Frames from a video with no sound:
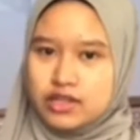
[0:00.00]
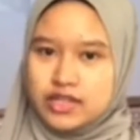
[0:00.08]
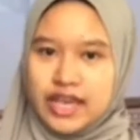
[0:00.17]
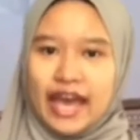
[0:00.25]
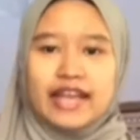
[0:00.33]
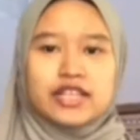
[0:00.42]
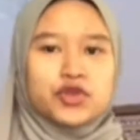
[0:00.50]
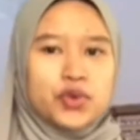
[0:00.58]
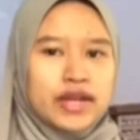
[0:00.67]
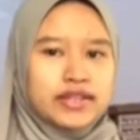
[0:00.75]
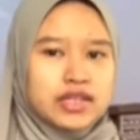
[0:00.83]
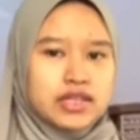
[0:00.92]
and
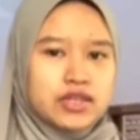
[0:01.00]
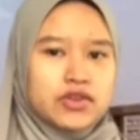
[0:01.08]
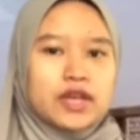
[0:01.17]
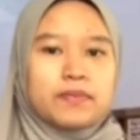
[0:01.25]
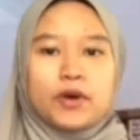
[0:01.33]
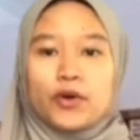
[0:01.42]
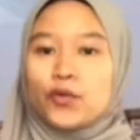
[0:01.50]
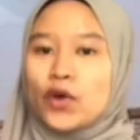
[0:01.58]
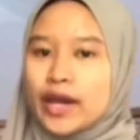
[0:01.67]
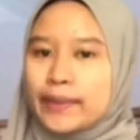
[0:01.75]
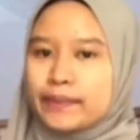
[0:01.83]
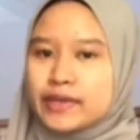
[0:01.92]

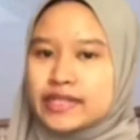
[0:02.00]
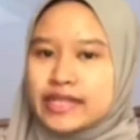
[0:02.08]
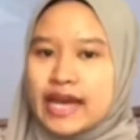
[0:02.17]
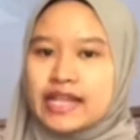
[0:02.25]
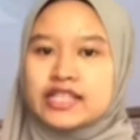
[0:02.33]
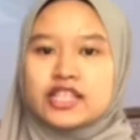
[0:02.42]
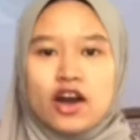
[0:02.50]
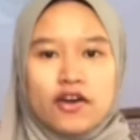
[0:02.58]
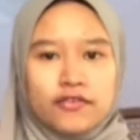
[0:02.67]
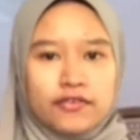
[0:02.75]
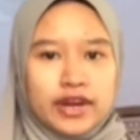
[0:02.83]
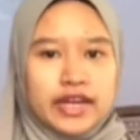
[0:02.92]
23.1% of
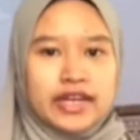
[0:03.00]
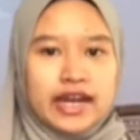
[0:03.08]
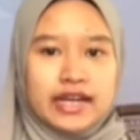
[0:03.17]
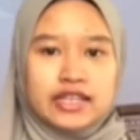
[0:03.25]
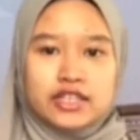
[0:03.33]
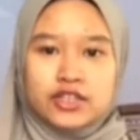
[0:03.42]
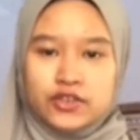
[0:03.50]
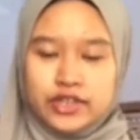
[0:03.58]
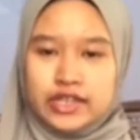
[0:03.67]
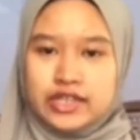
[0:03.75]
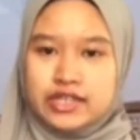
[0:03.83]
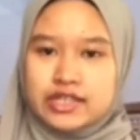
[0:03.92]
grade 9 students